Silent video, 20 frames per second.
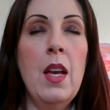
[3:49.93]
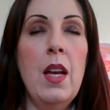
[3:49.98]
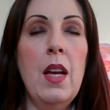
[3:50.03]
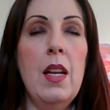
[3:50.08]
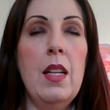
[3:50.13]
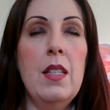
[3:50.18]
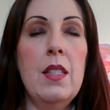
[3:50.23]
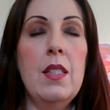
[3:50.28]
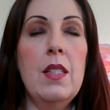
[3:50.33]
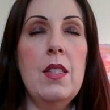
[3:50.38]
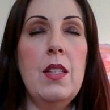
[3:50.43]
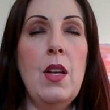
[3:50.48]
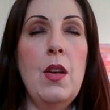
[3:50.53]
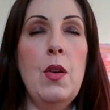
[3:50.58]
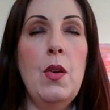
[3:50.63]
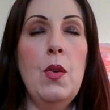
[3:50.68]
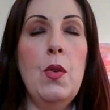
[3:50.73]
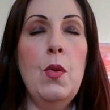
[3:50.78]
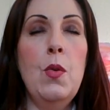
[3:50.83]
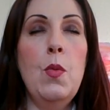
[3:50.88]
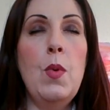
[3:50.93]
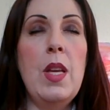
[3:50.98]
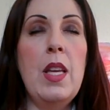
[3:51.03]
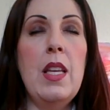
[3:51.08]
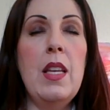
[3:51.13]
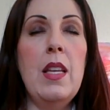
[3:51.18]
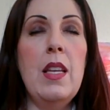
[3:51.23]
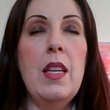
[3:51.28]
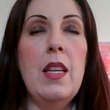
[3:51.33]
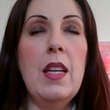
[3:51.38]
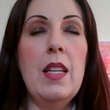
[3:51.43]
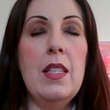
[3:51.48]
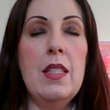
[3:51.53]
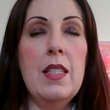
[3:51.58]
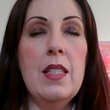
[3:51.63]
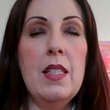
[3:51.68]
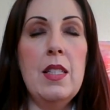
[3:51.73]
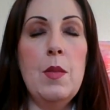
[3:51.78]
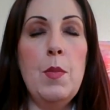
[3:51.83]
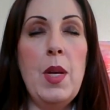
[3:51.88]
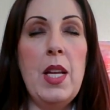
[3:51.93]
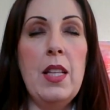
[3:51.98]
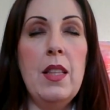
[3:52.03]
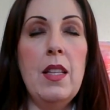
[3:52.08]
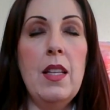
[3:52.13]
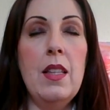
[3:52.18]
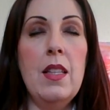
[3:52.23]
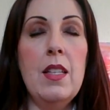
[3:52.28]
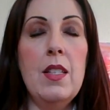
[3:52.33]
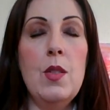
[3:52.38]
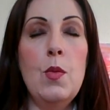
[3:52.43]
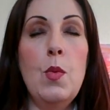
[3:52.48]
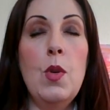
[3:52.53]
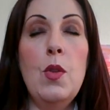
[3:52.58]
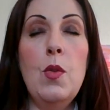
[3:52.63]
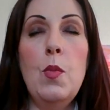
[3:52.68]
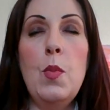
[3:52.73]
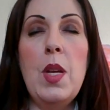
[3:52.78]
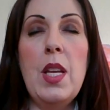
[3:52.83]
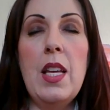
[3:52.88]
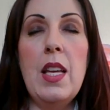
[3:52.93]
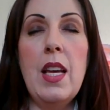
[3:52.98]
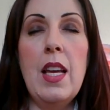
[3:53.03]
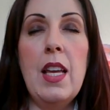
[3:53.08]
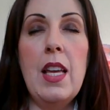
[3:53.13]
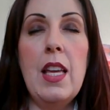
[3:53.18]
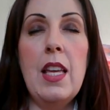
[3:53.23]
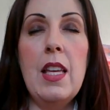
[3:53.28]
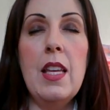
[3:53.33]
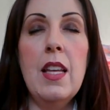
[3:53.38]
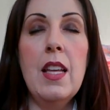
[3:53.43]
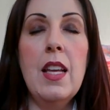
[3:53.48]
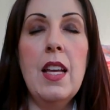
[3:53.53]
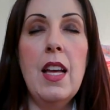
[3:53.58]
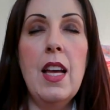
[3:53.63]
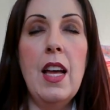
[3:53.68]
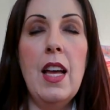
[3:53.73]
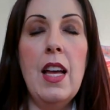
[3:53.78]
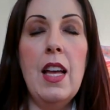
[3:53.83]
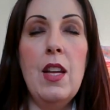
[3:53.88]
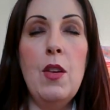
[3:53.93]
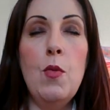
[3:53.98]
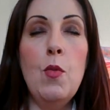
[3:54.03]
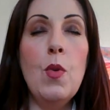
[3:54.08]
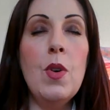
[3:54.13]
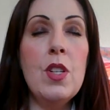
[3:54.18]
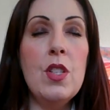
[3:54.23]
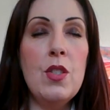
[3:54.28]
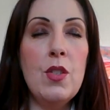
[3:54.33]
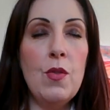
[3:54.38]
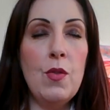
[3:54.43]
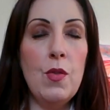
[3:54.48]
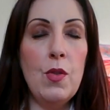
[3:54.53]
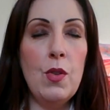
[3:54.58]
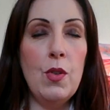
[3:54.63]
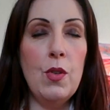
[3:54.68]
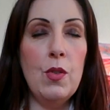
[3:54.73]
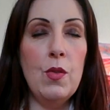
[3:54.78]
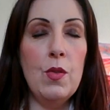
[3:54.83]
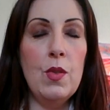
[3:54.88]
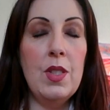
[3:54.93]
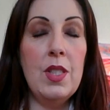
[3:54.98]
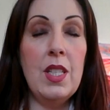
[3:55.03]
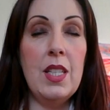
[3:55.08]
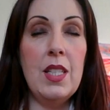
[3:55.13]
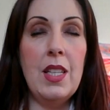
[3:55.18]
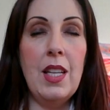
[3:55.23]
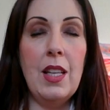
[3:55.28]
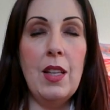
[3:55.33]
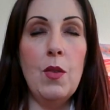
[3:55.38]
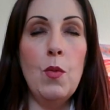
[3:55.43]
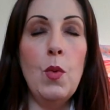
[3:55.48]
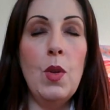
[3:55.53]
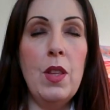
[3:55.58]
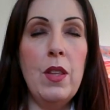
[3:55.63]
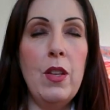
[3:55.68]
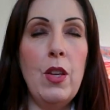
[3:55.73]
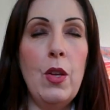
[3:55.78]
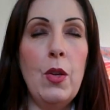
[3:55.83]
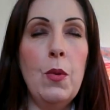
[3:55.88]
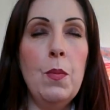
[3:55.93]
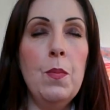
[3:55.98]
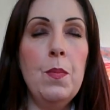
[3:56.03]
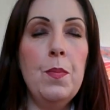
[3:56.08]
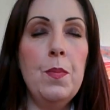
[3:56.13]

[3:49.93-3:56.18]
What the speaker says: And so we anticipate that this will be a wonderful sitting with you.